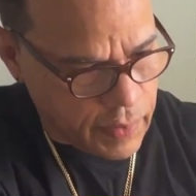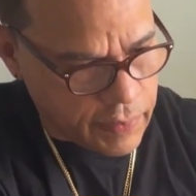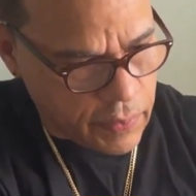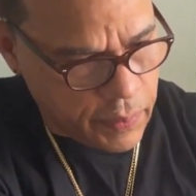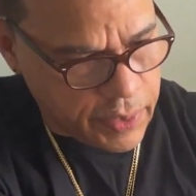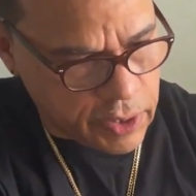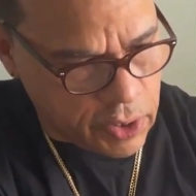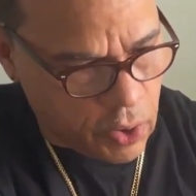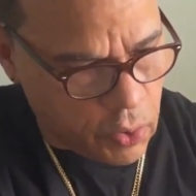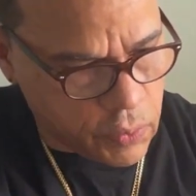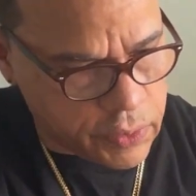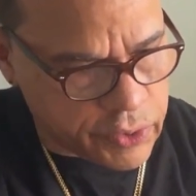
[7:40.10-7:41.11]
we could
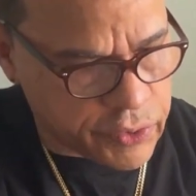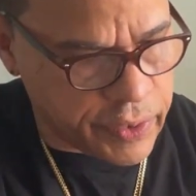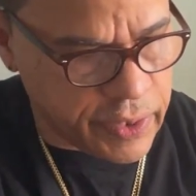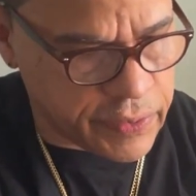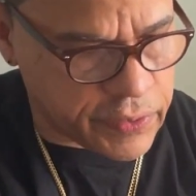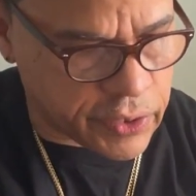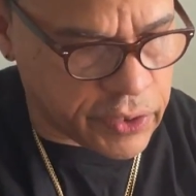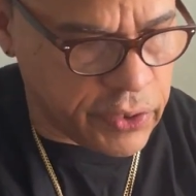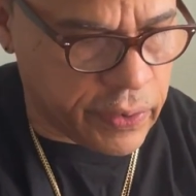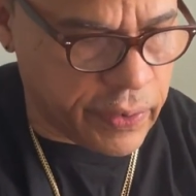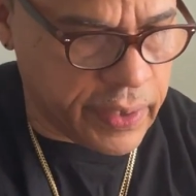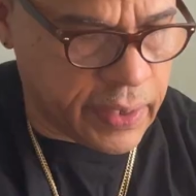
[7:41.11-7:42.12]
hold the tree and
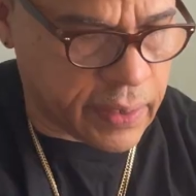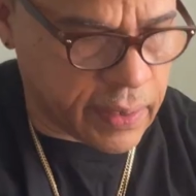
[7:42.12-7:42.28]
secure it.